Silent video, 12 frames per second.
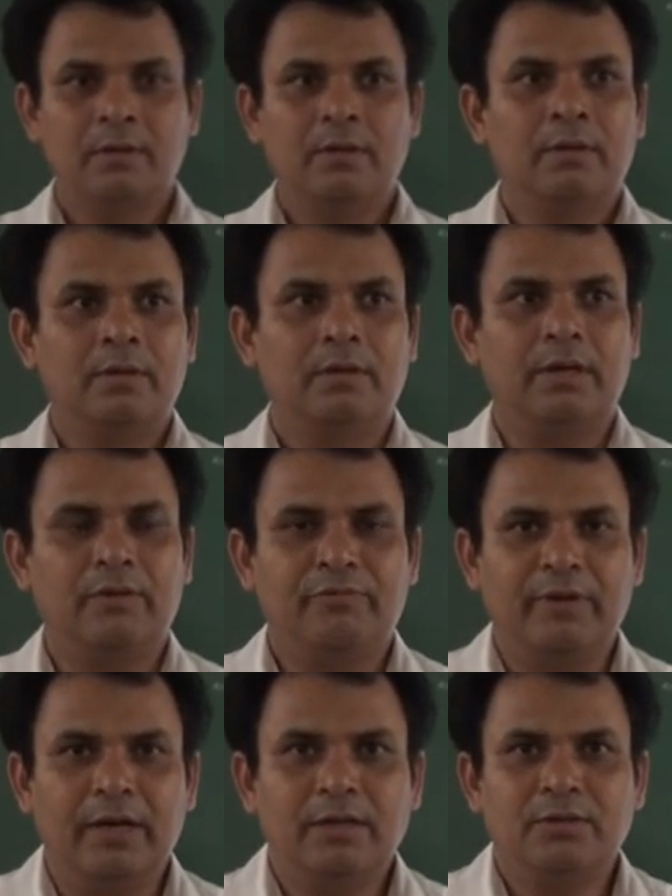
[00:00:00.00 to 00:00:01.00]
Dear
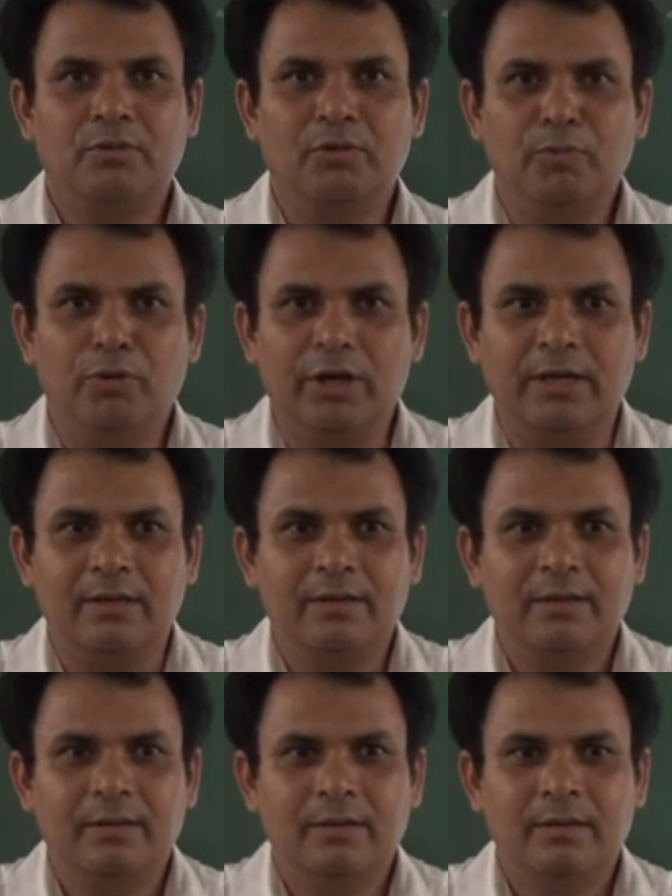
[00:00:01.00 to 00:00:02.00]
friends, good morning.
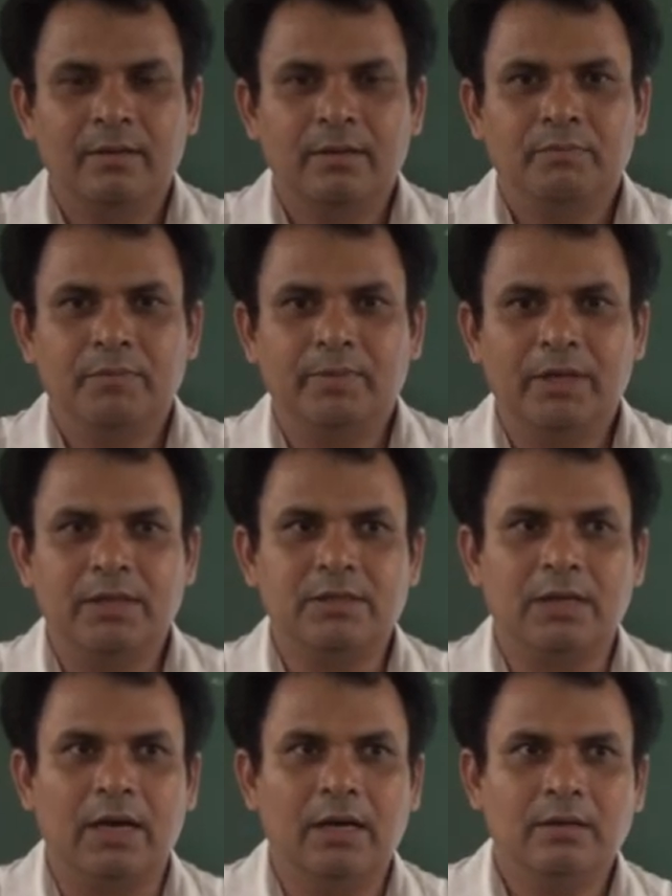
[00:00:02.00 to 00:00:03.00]
We will
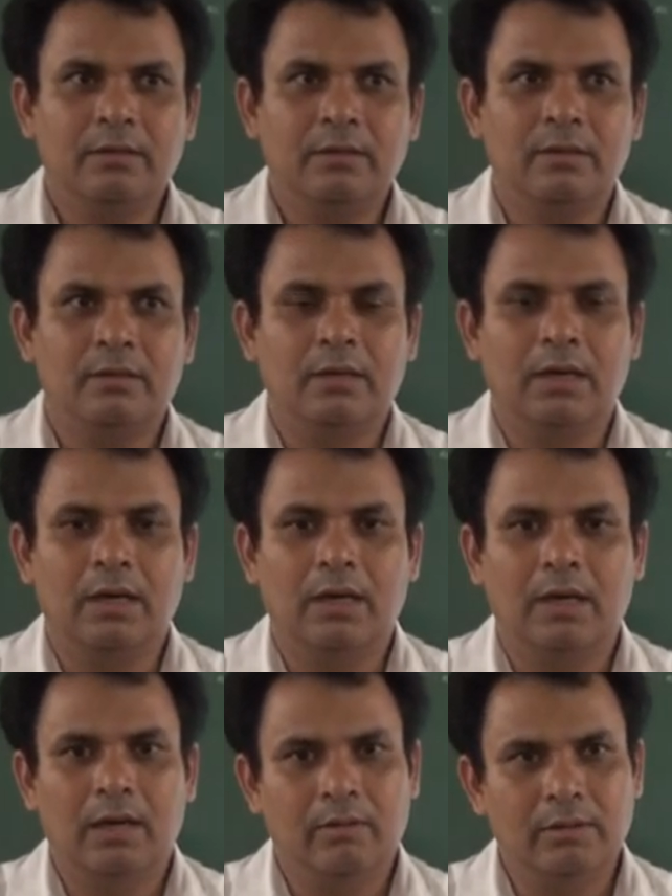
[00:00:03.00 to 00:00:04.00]
start our
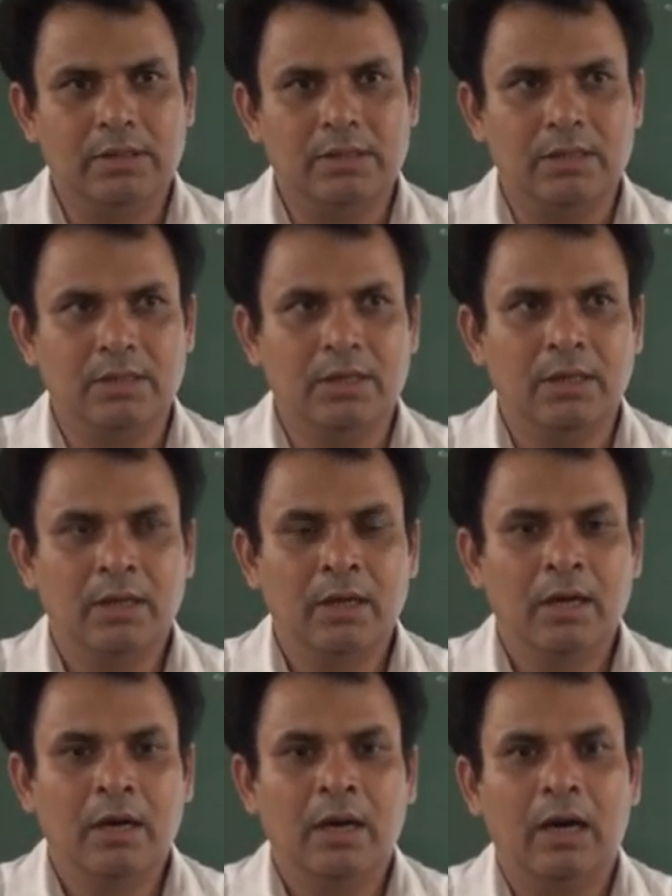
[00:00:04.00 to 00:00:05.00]
discussion
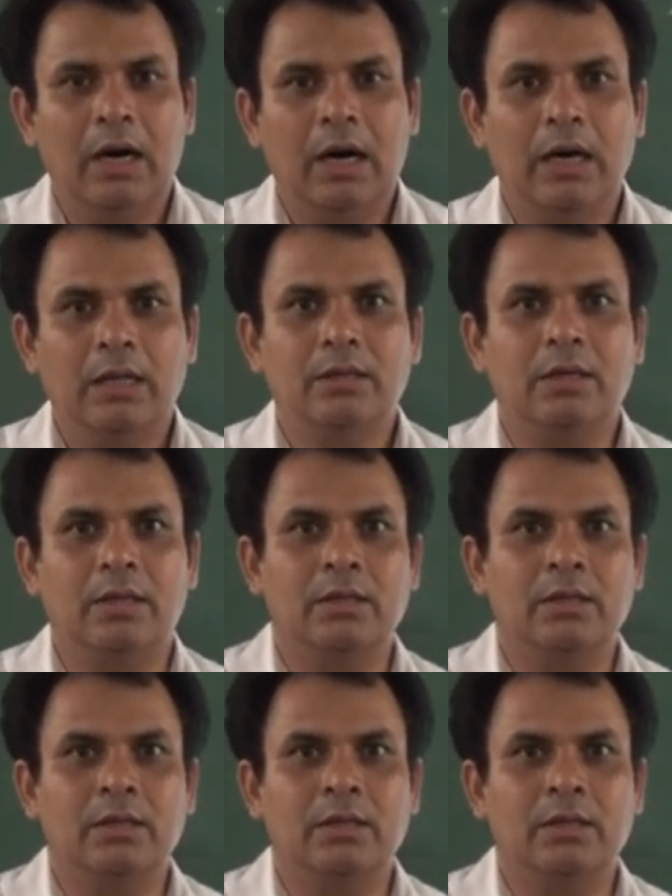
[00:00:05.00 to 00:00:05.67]
on the